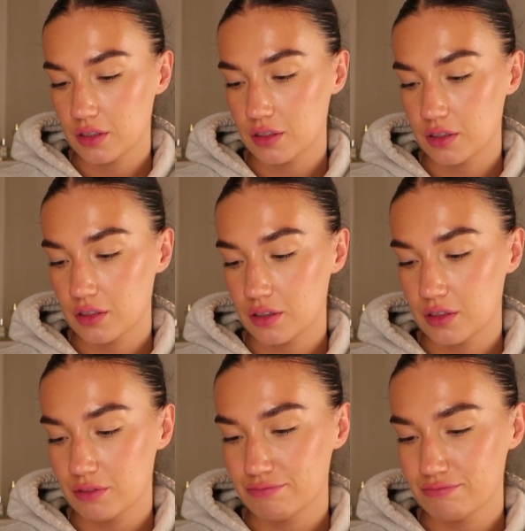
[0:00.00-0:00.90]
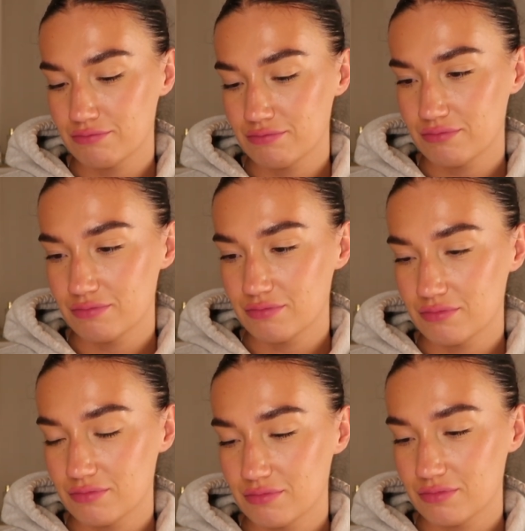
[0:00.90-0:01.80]

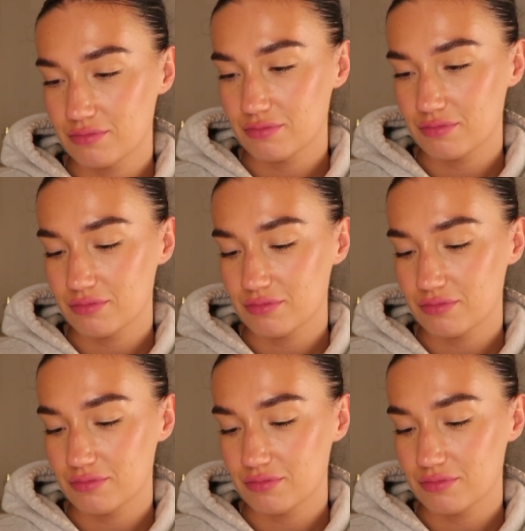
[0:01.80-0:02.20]
Nothing is said.